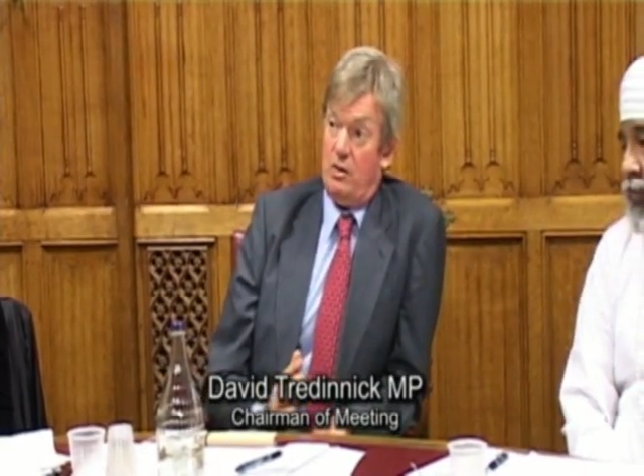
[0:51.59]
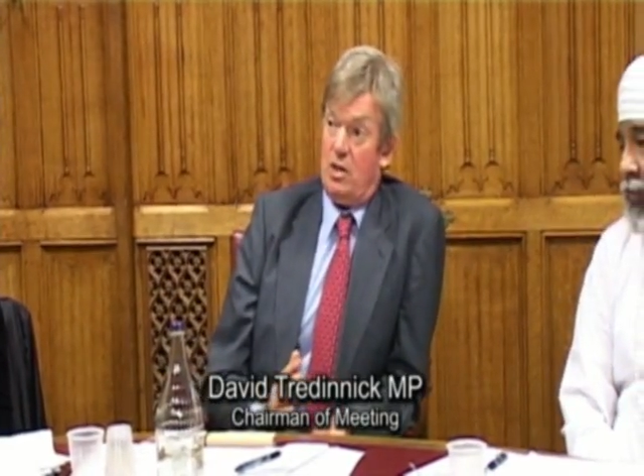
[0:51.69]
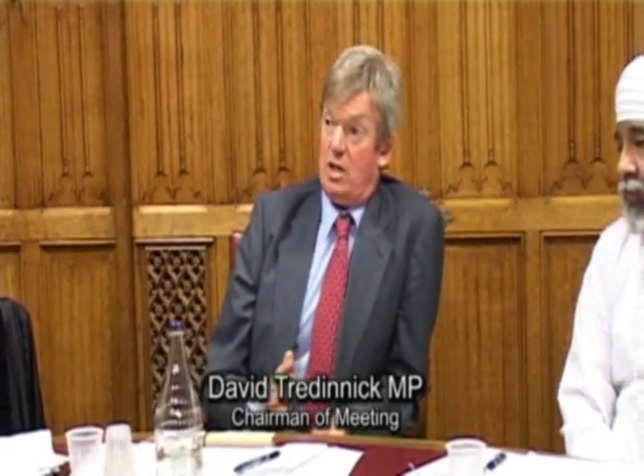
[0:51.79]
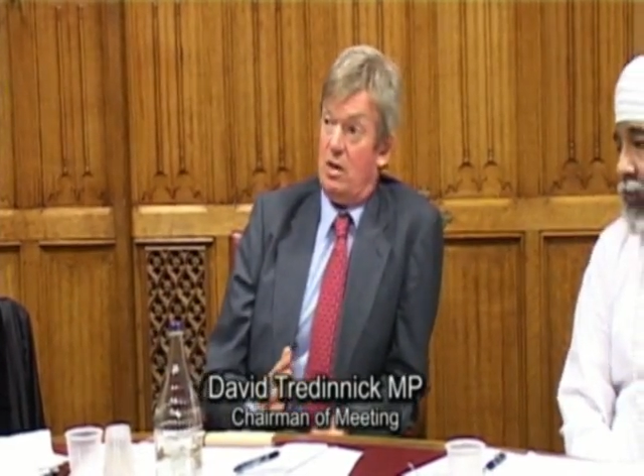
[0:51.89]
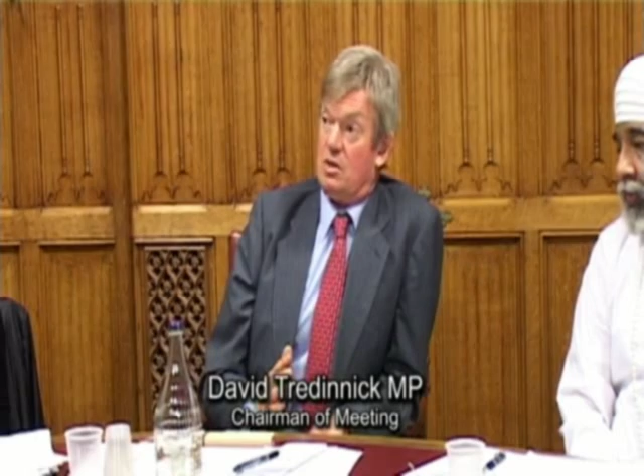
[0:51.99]

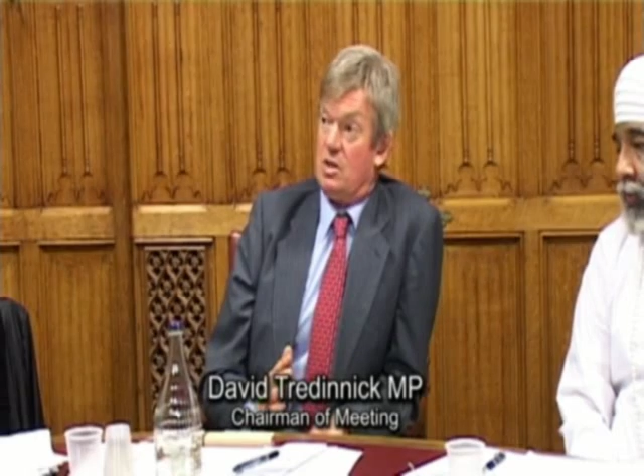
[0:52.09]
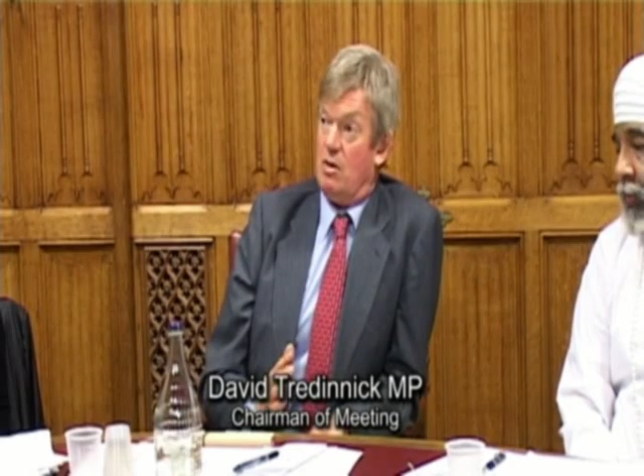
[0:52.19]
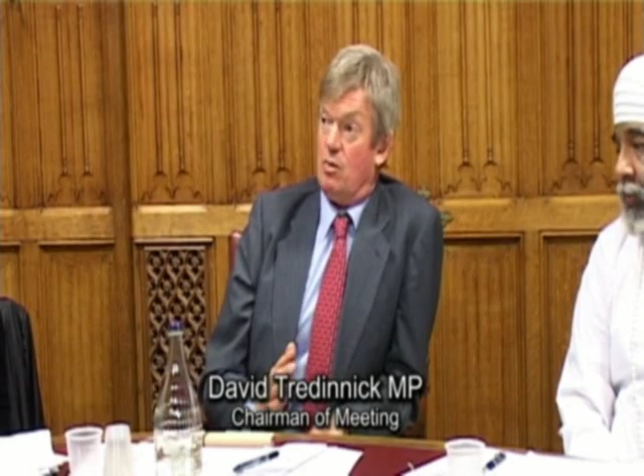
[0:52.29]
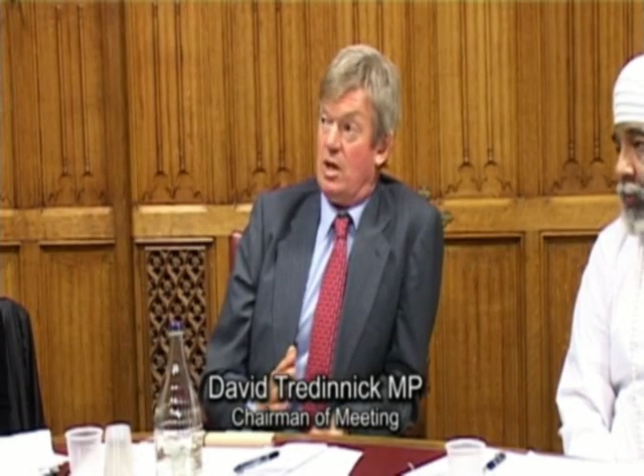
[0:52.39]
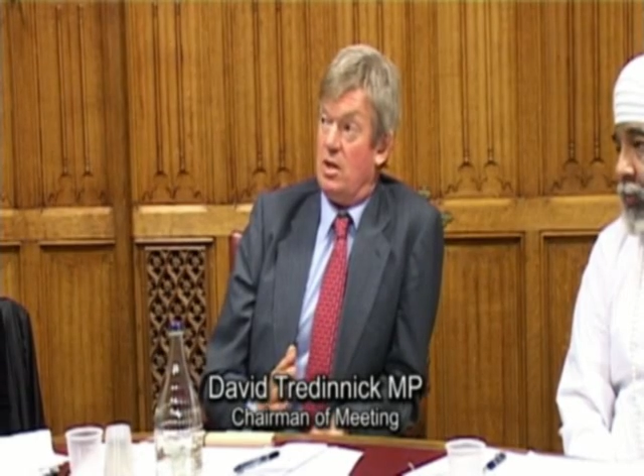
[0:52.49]
other day because
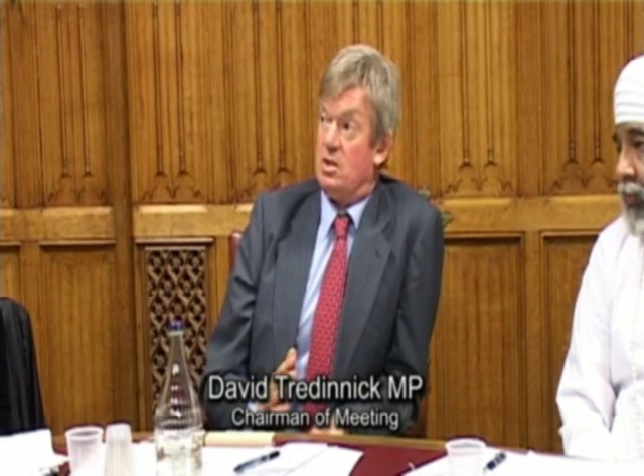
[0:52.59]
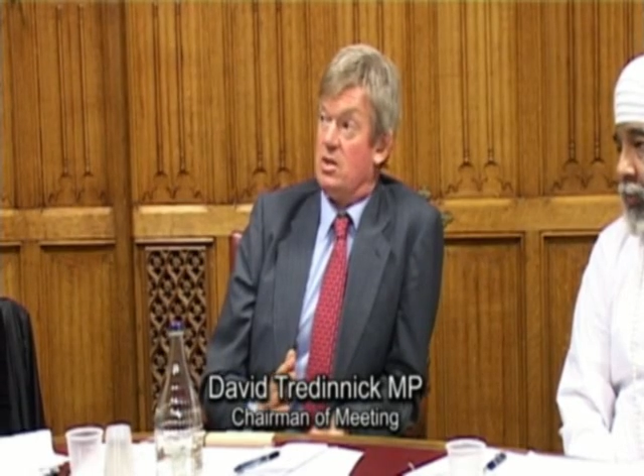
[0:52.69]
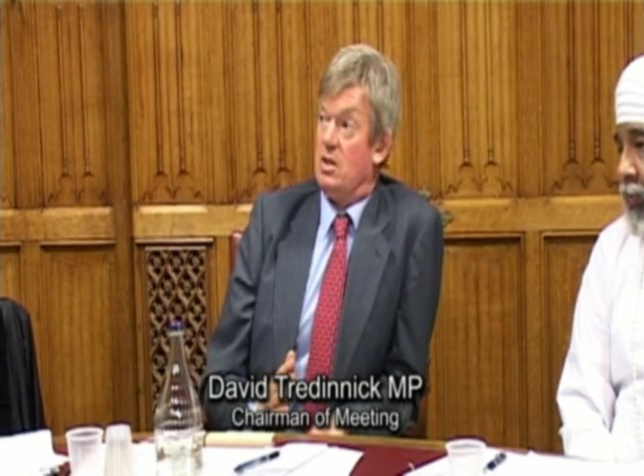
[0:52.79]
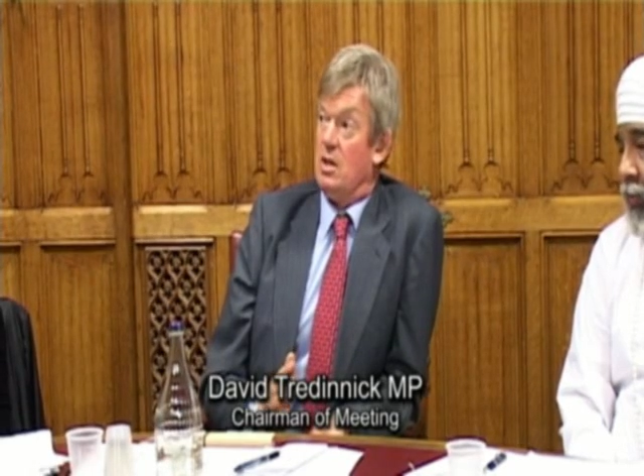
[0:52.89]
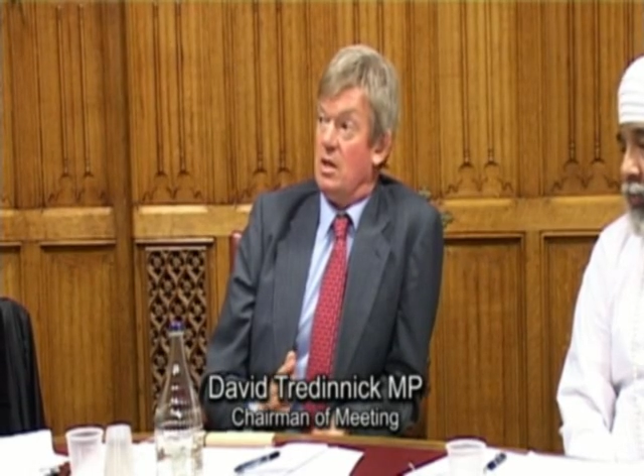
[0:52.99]
I
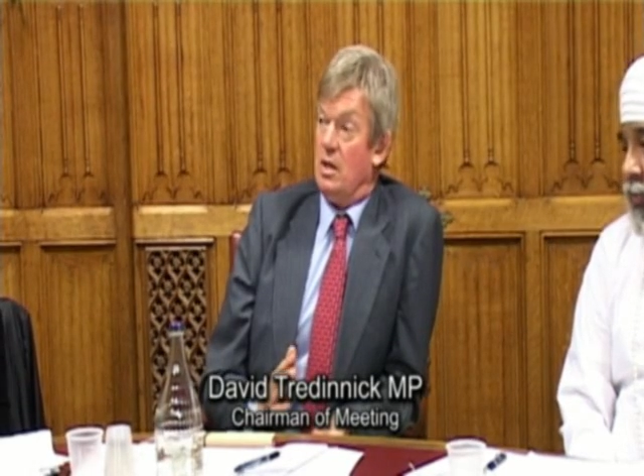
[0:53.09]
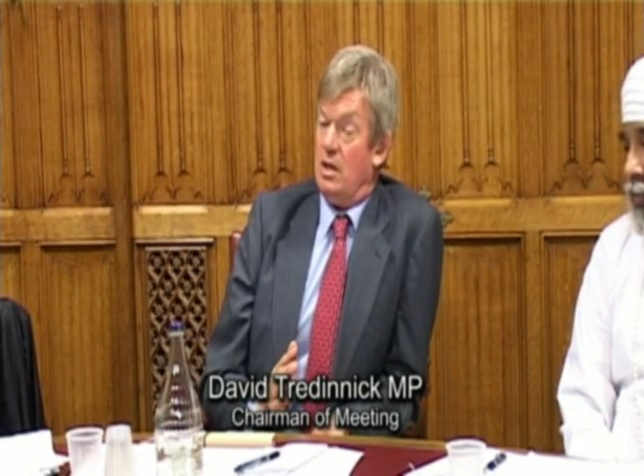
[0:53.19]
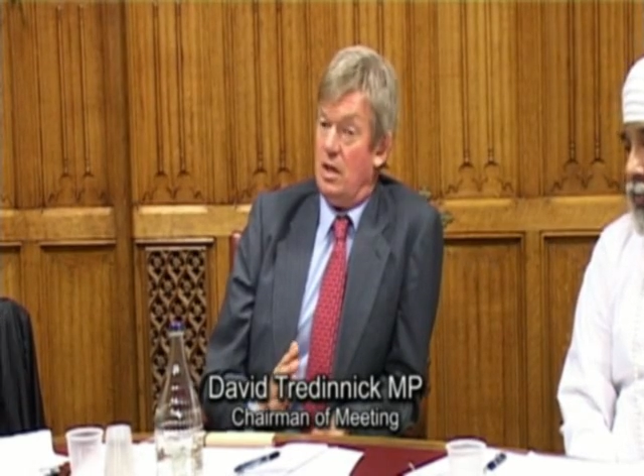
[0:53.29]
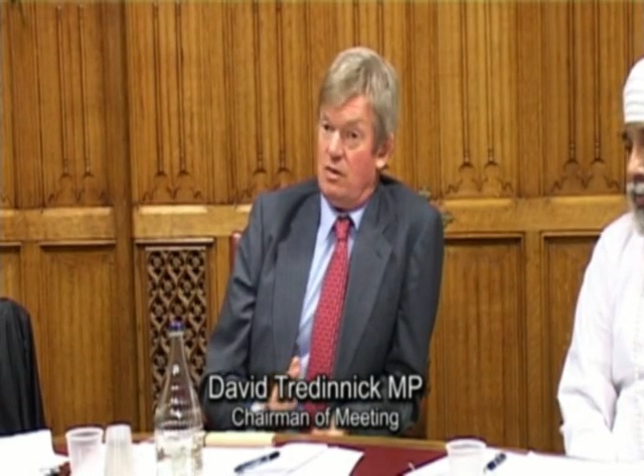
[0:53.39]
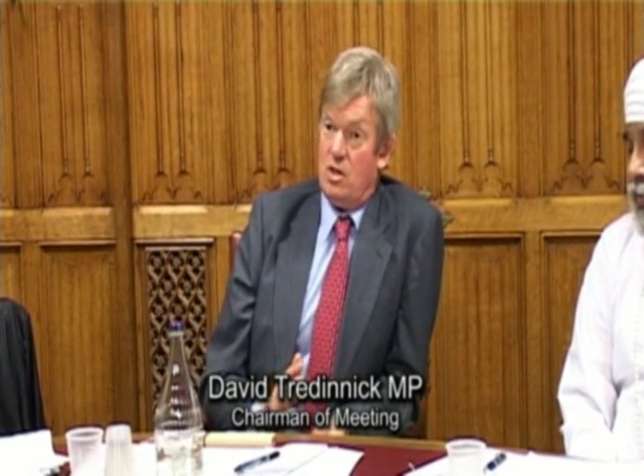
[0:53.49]
raised
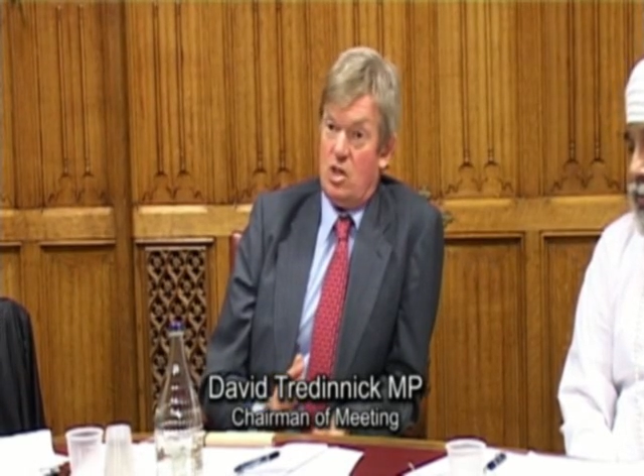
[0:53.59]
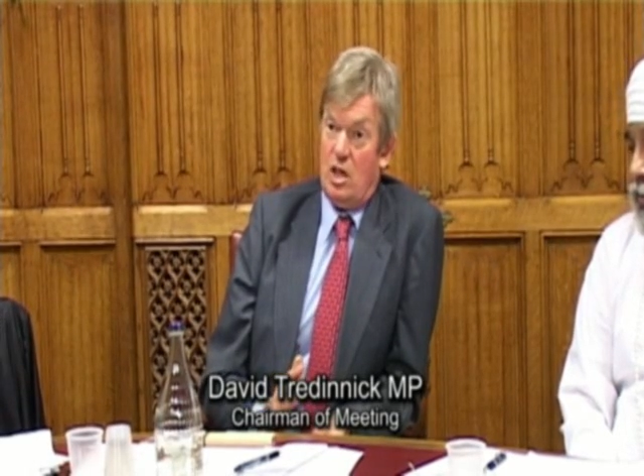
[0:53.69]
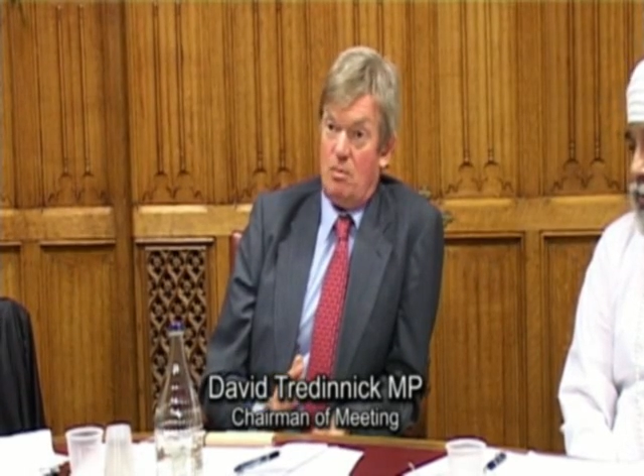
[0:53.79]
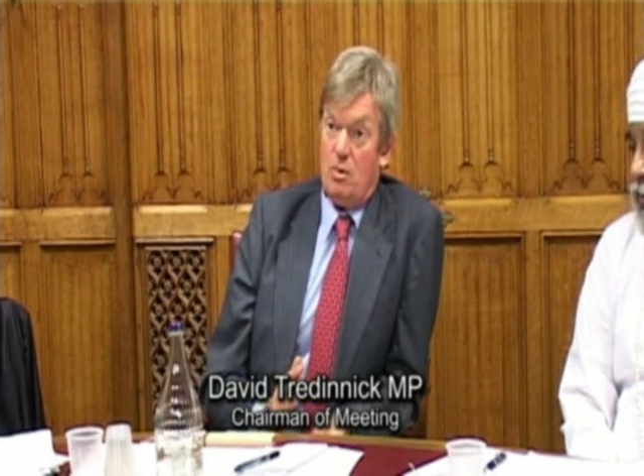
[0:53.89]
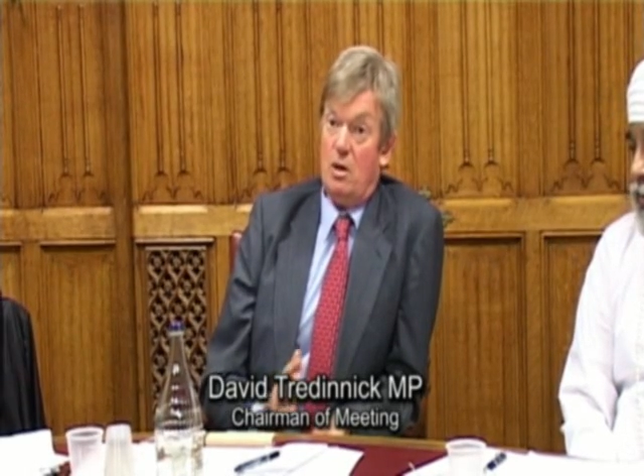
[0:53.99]
in the
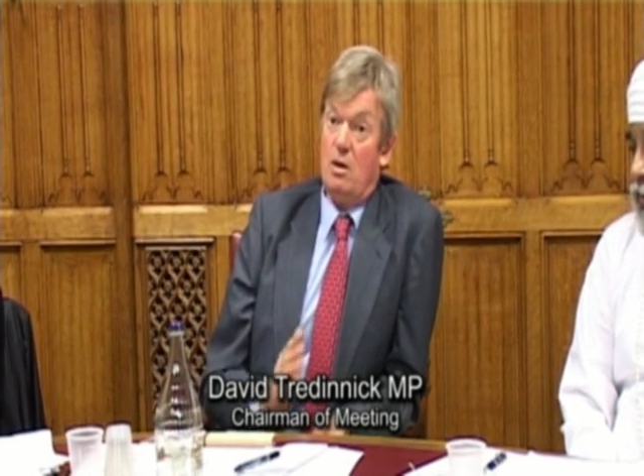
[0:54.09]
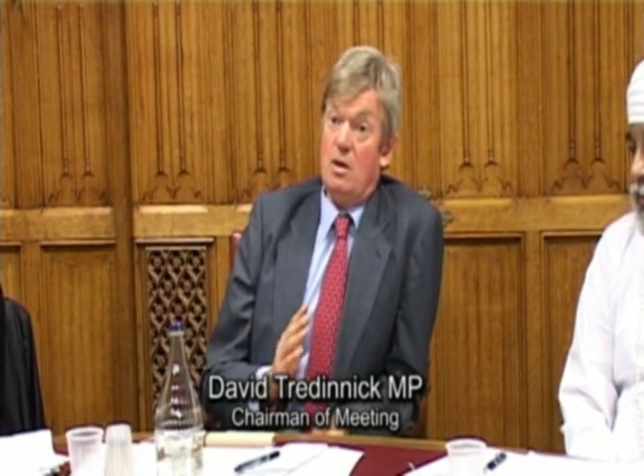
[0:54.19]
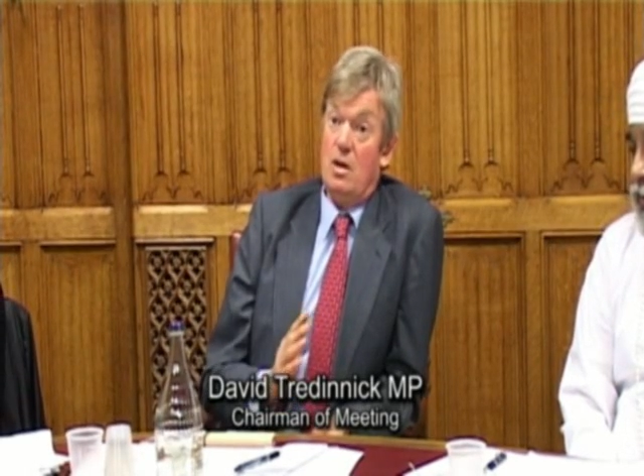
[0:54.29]
chamber